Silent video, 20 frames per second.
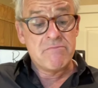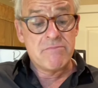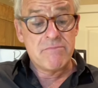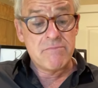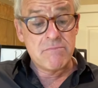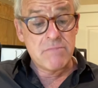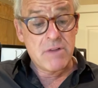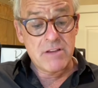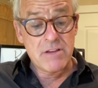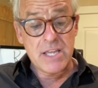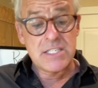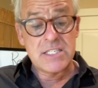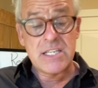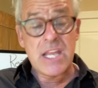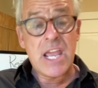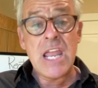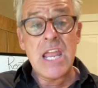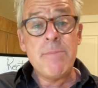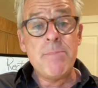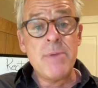I guess,
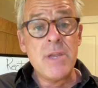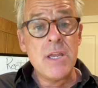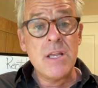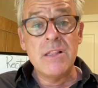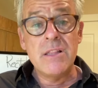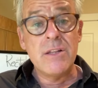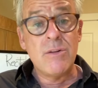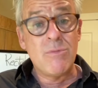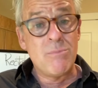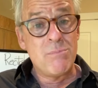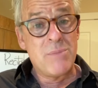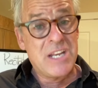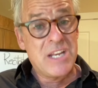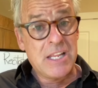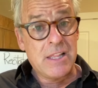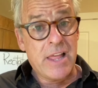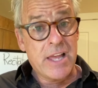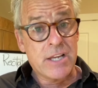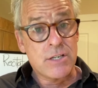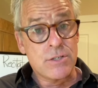taping little
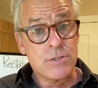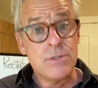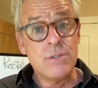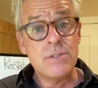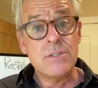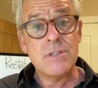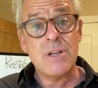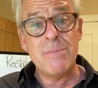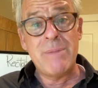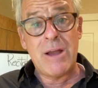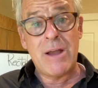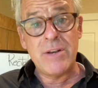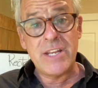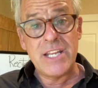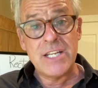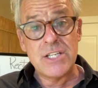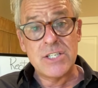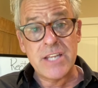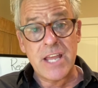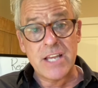mini lectures about
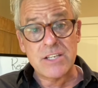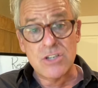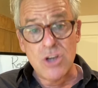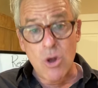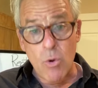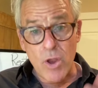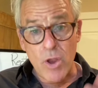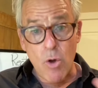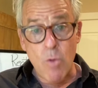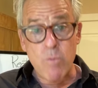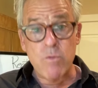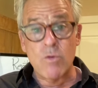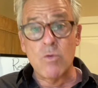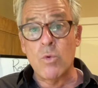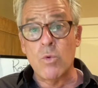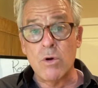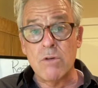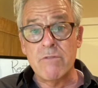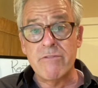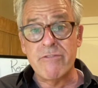each text, going over
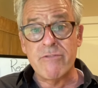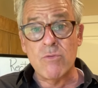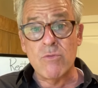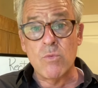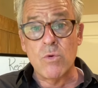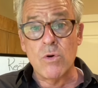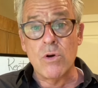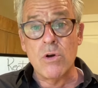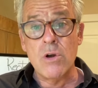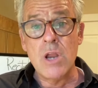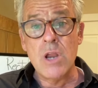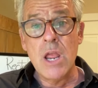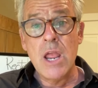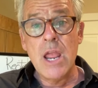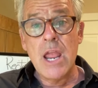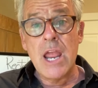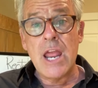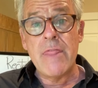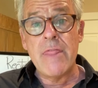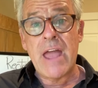word for word,
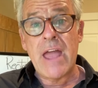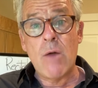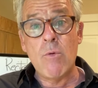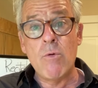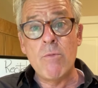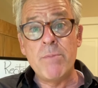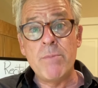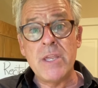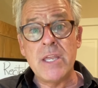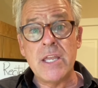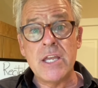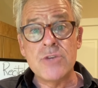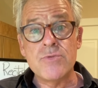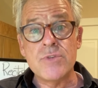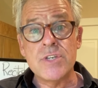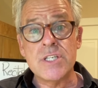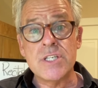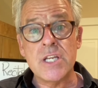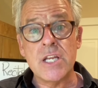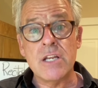and that will be
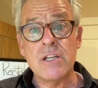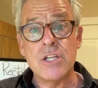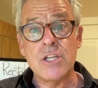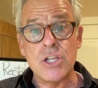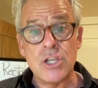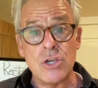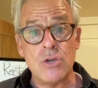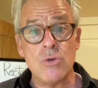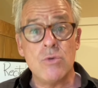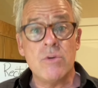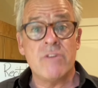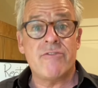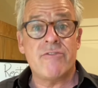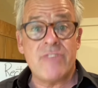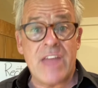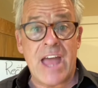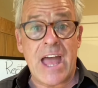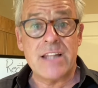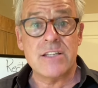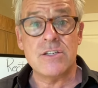interesting to you if
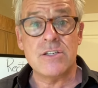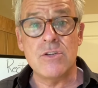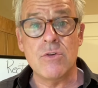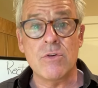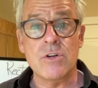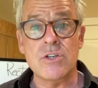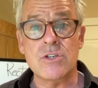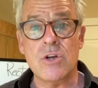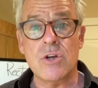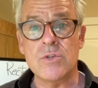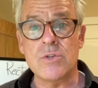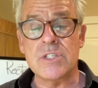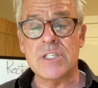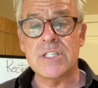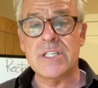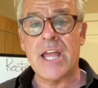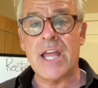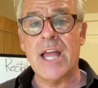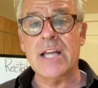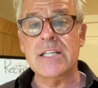that's your
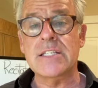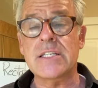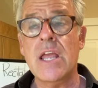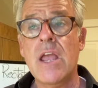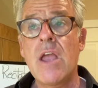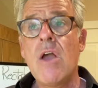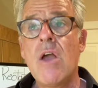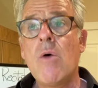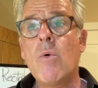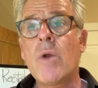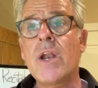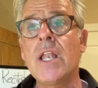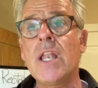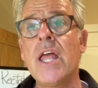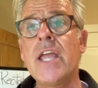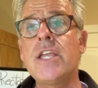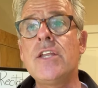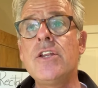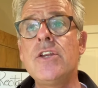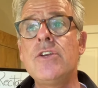chosen text. What I'd
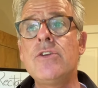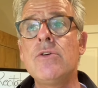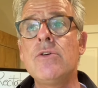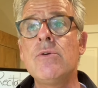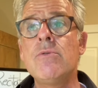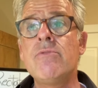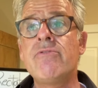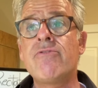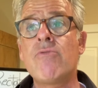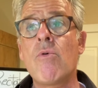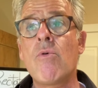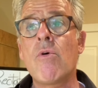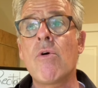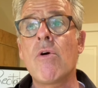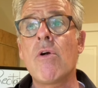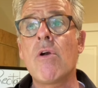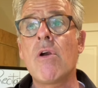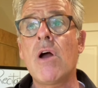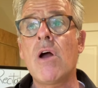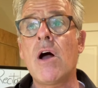like you to do
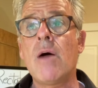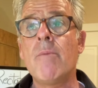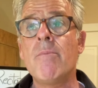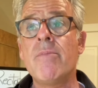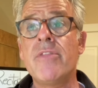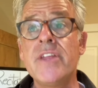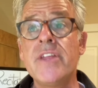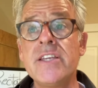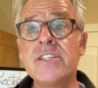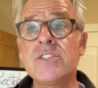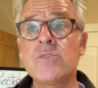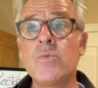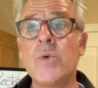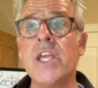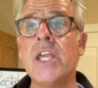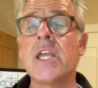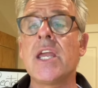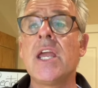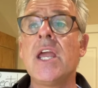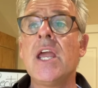for this
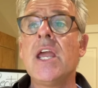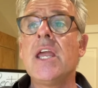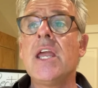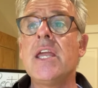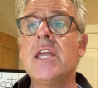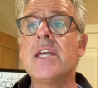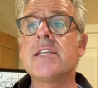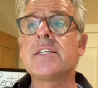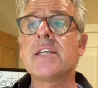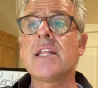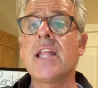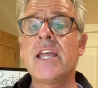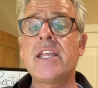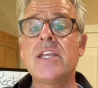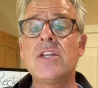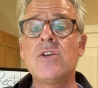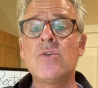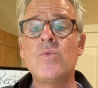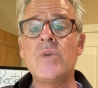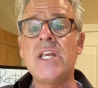week is I'd
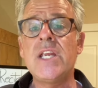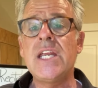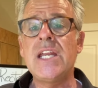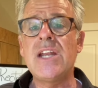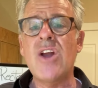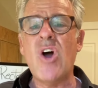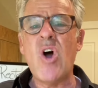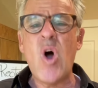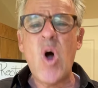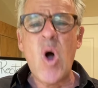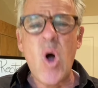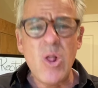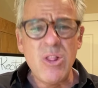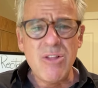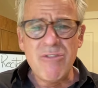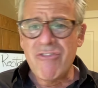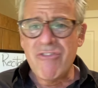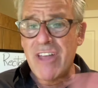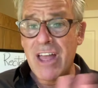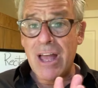like you to read all
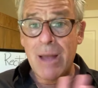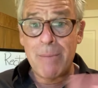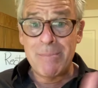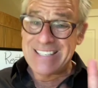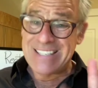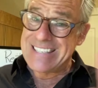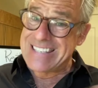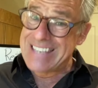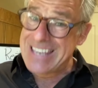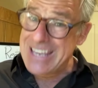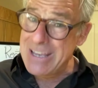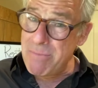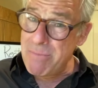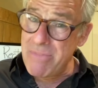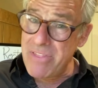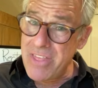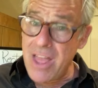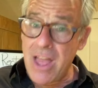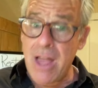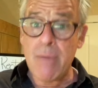of them,
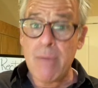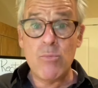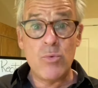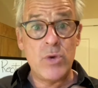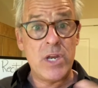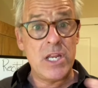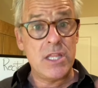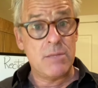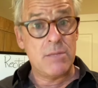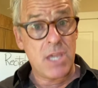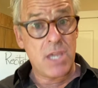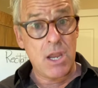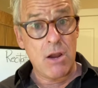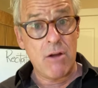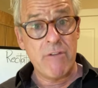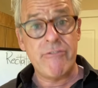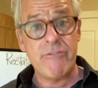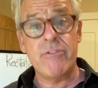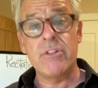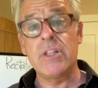skim them, read them
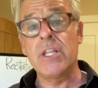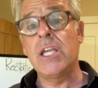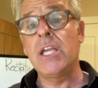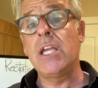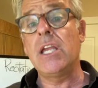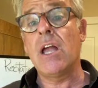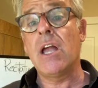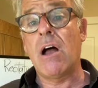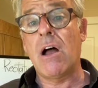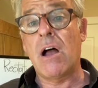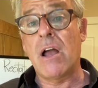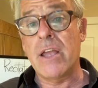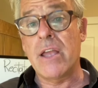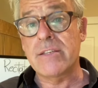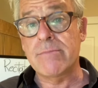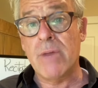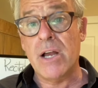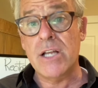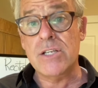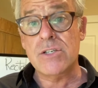carefully,
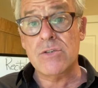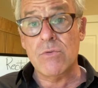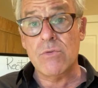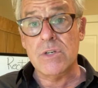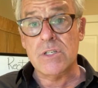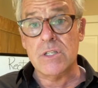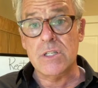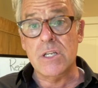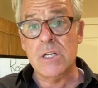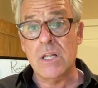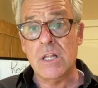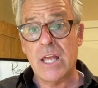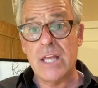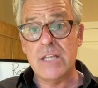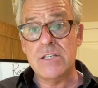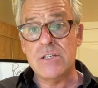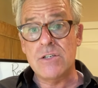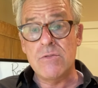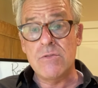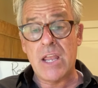as much or as little
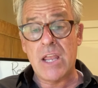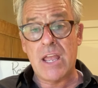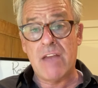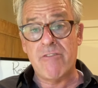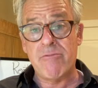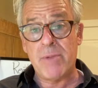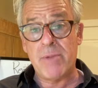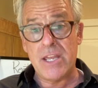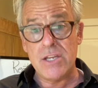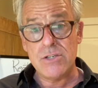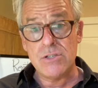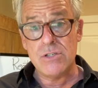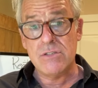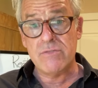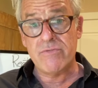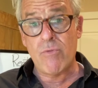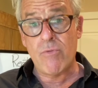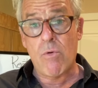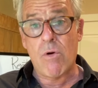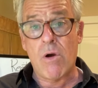as you have
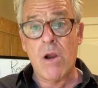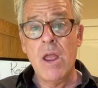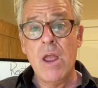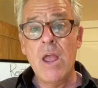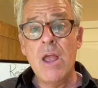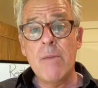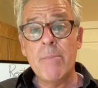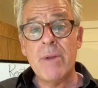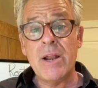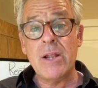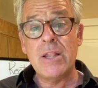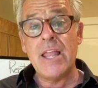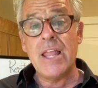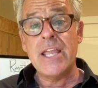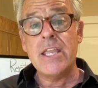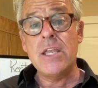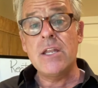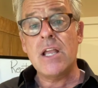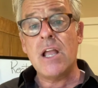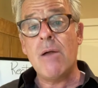patience for, but I'd
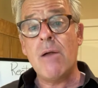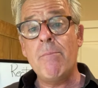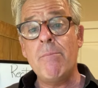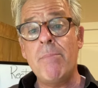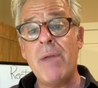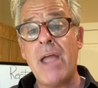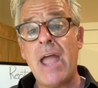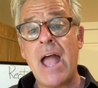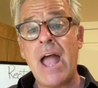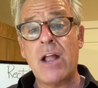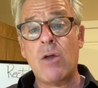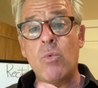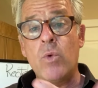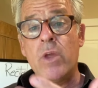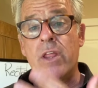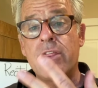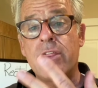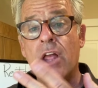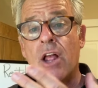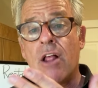like you to come back
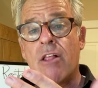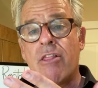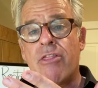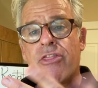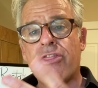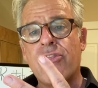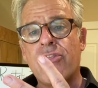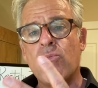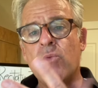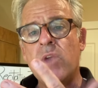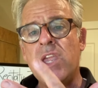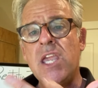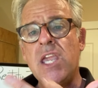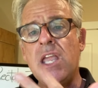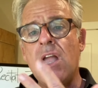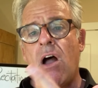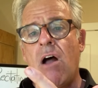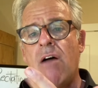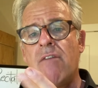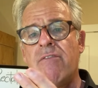with
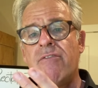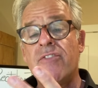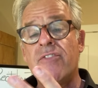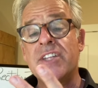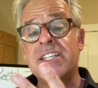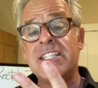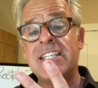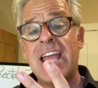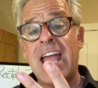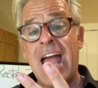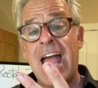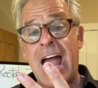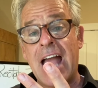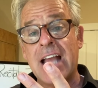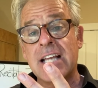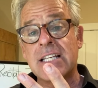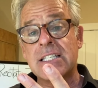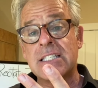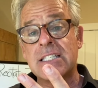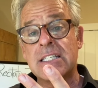3 of the
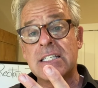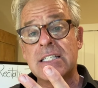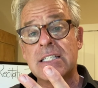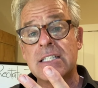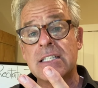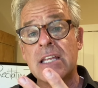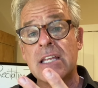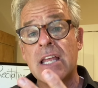texts